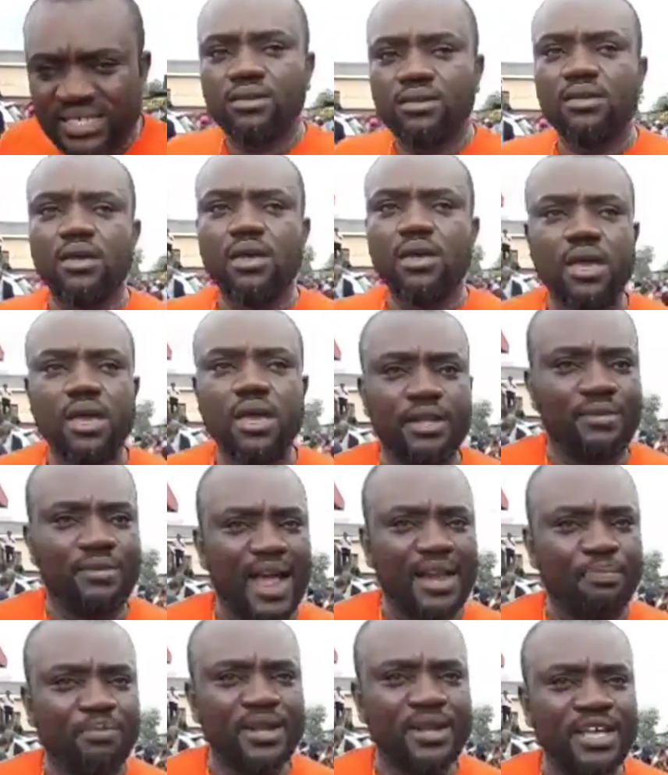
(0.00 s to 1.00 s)
in the right
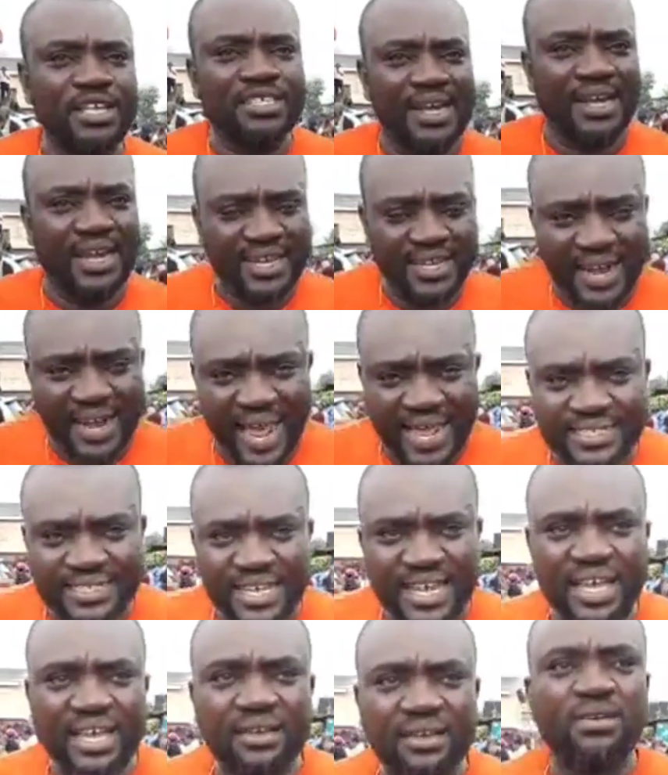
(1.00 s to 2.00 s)
place and at the right time.
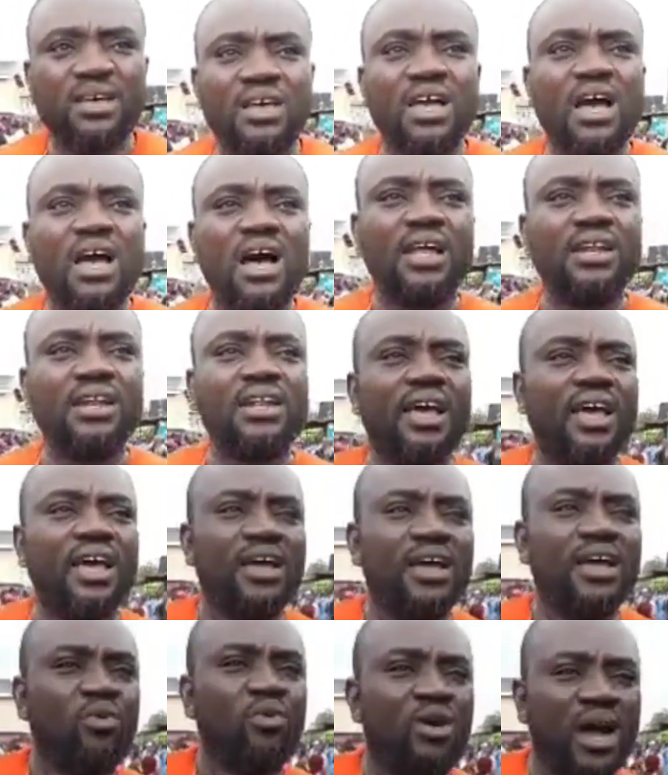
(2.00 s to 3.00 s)
And
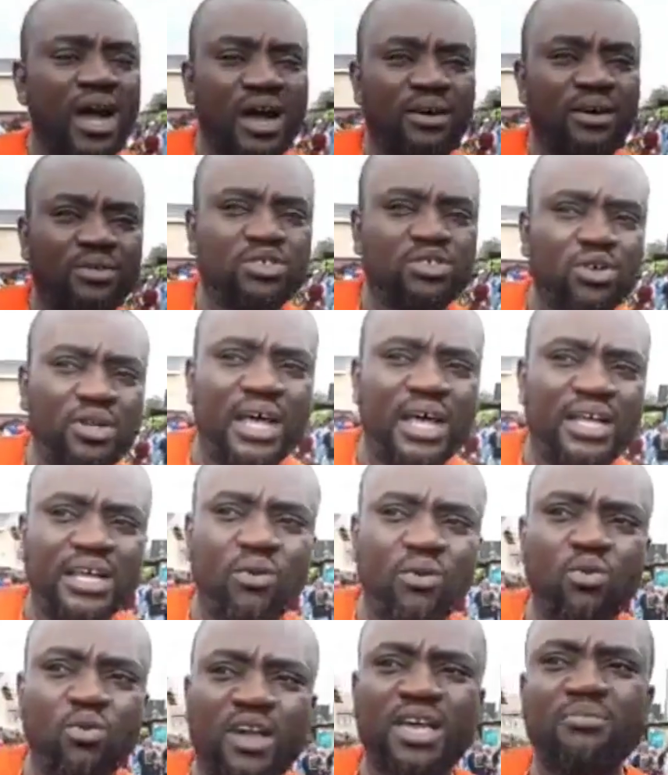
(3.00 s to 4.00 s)
so that we
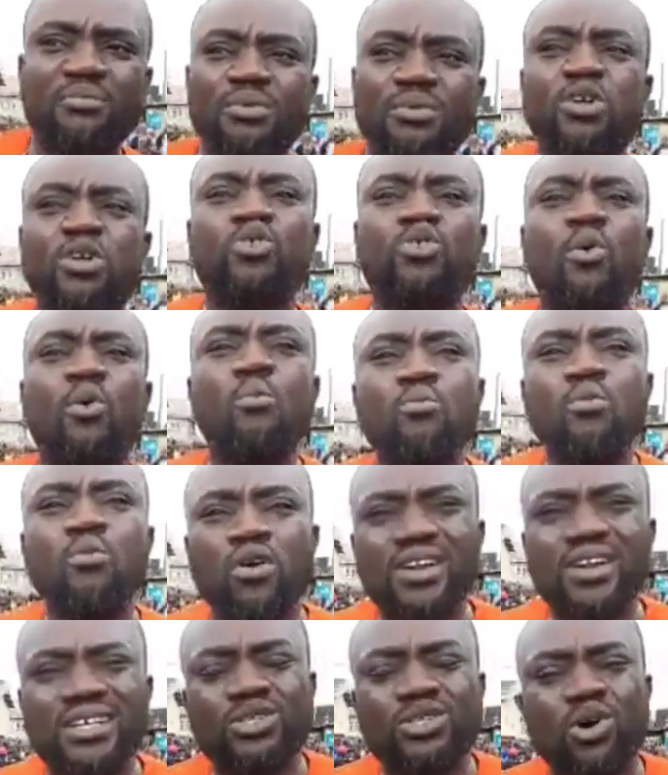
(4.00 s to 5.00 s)
can be able to
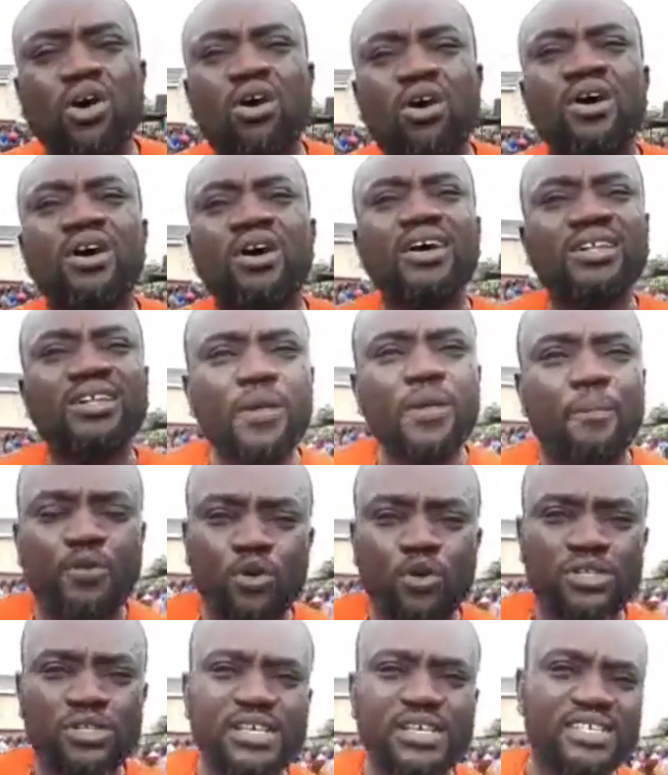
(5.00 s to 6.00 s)
monitor the
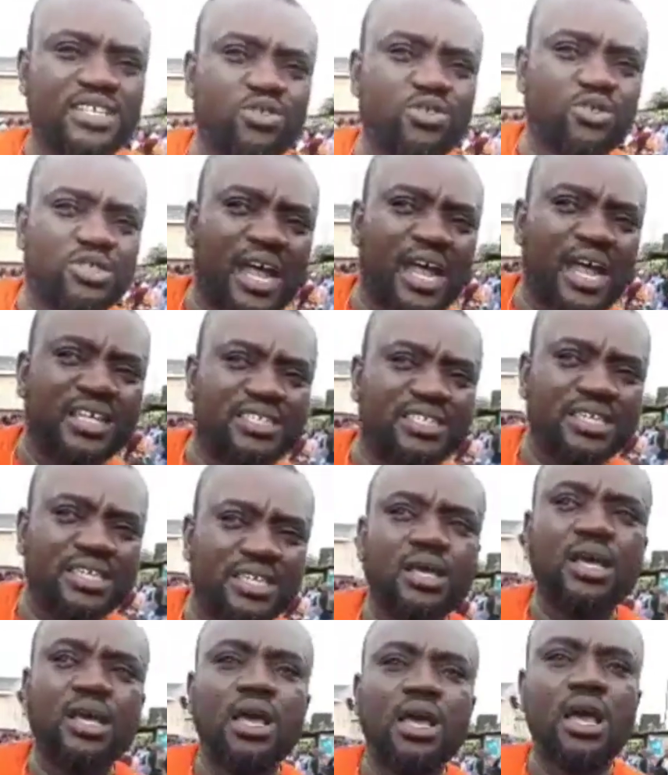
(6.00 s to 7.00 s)
process in totality.
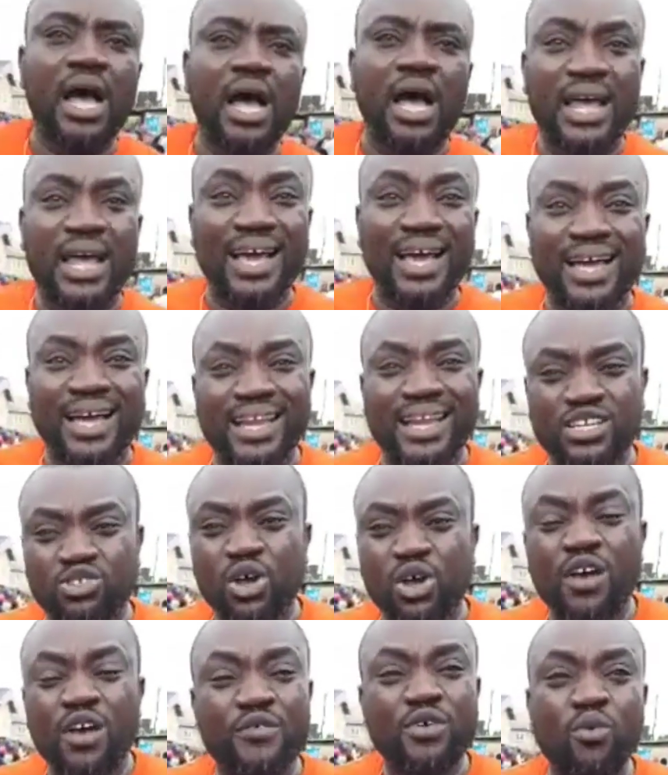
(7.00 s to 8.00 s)
And I can assure
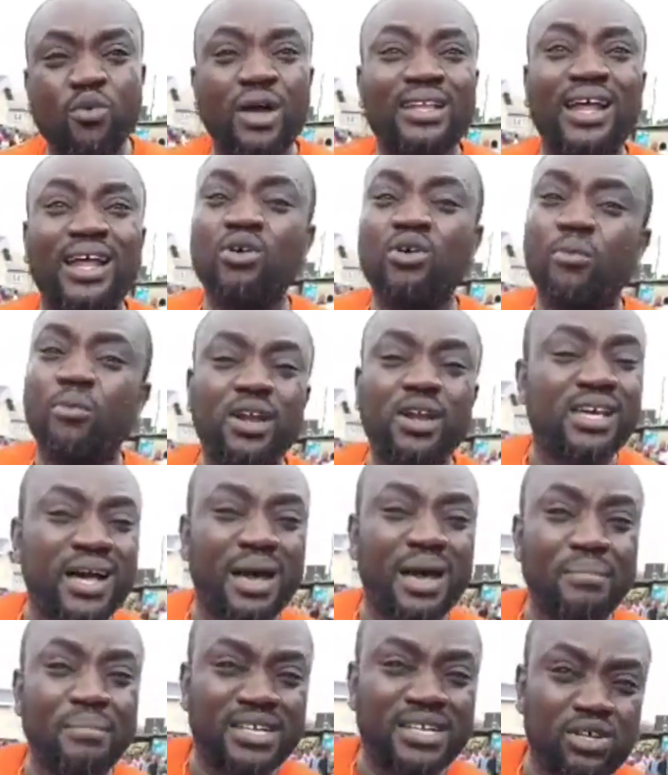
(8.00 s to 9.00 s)
everyone that nobody can mess
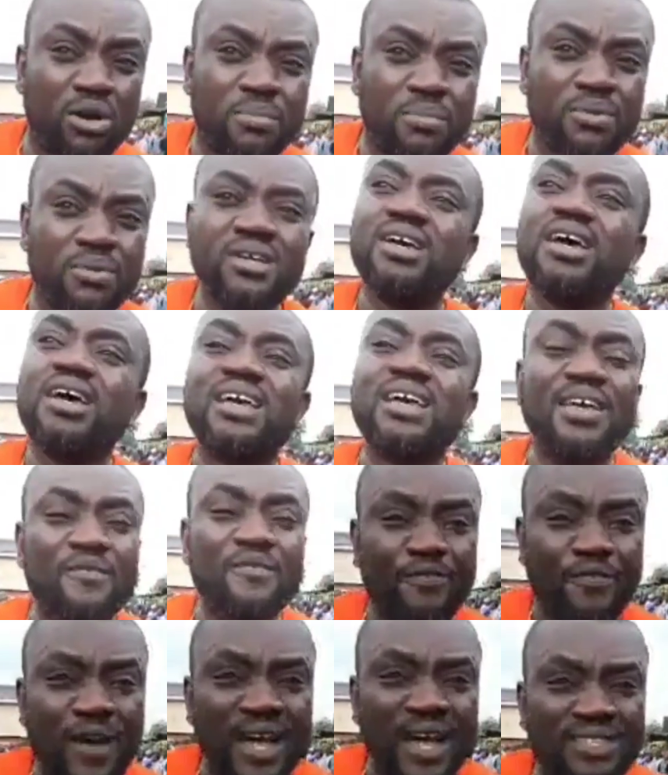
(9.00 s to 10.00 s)
up. In
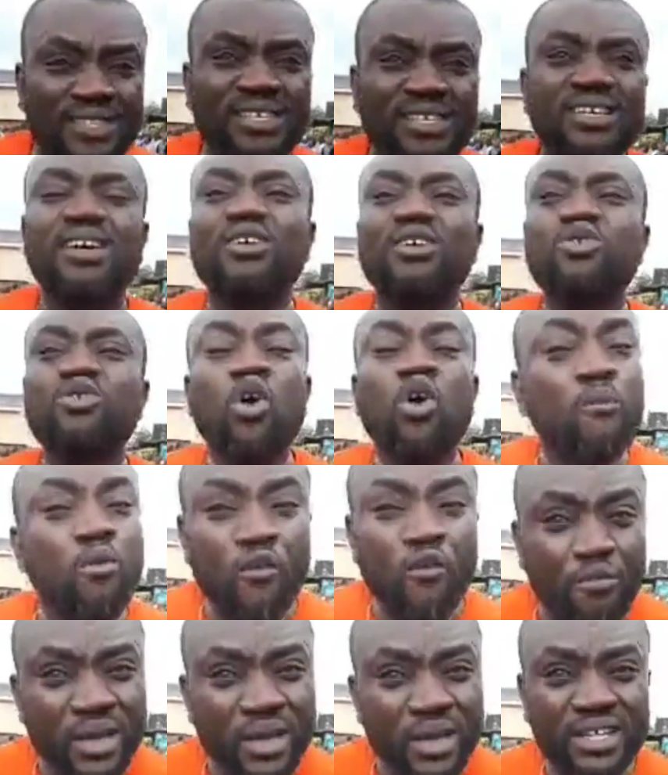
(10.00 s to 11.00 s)
fact, no
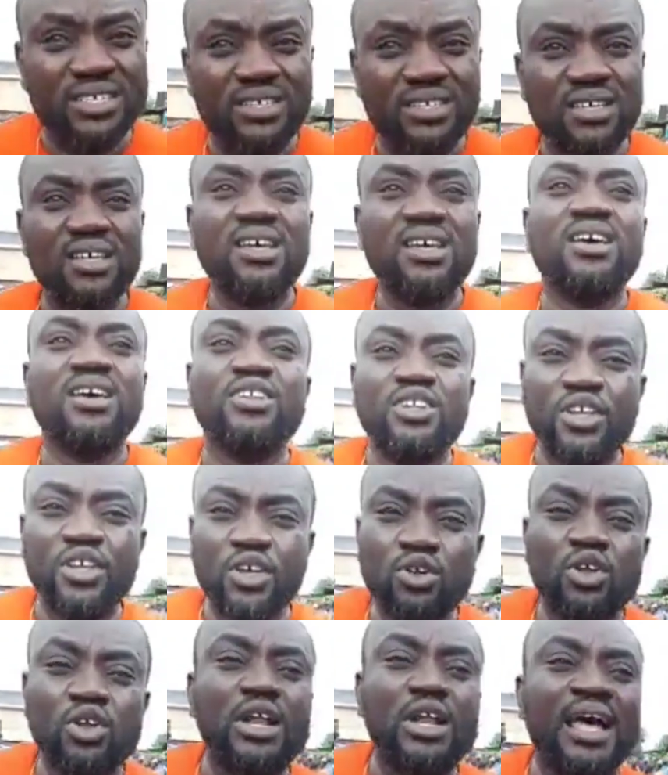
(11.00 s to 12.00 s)
movement. Do you know
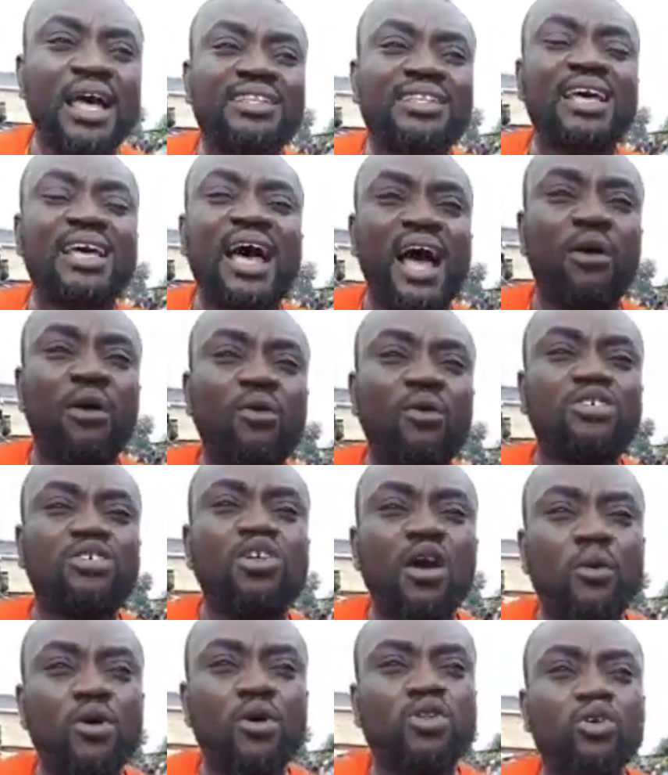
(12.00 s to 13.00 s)
that I was not able
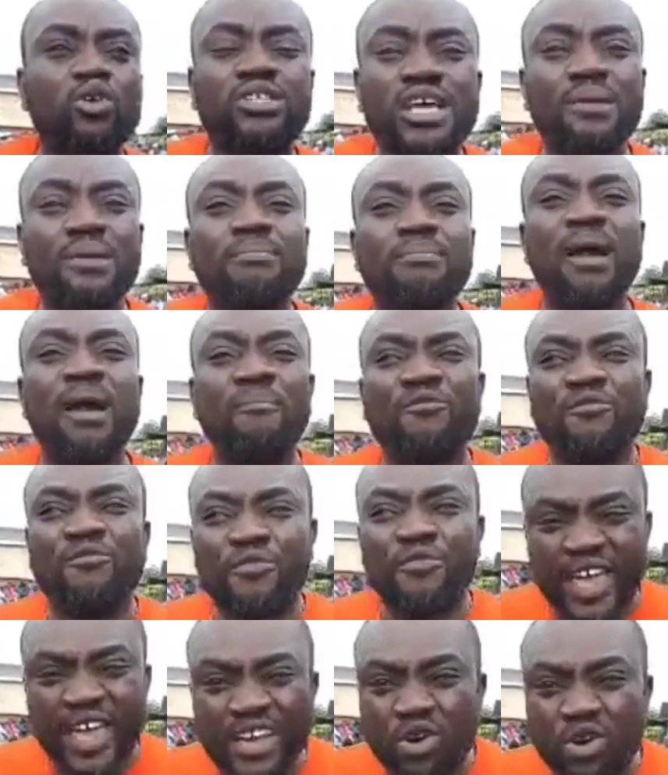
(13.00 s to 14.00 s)
to take my
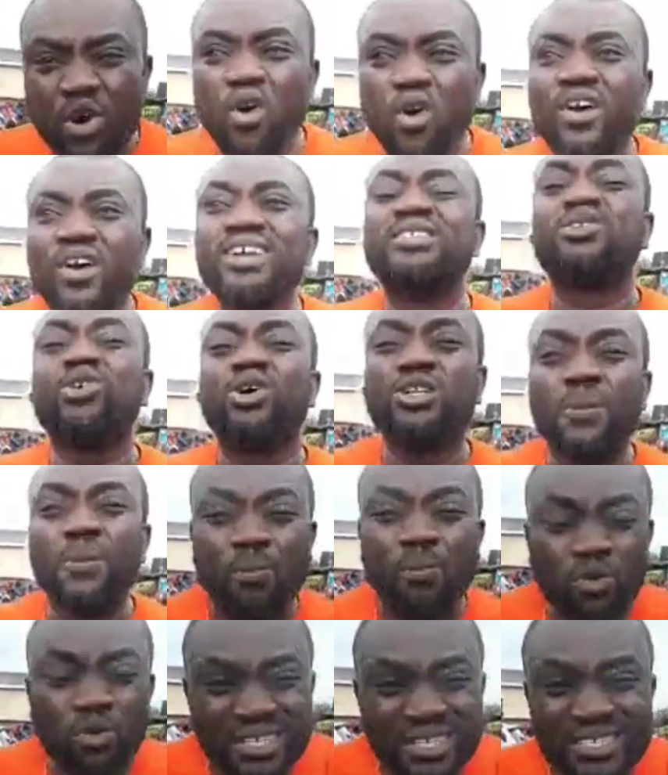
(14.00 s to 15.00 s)
vehicle into the polling
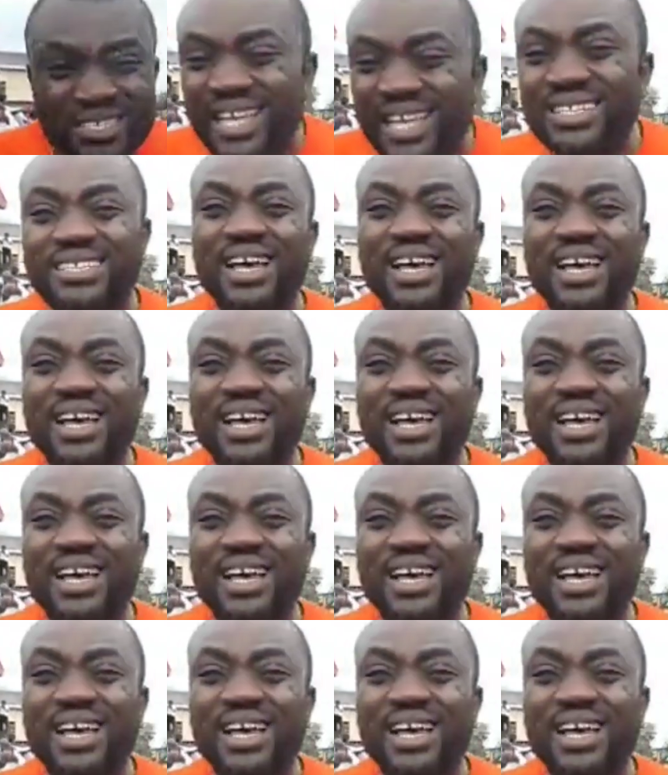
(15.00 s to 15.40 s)
center?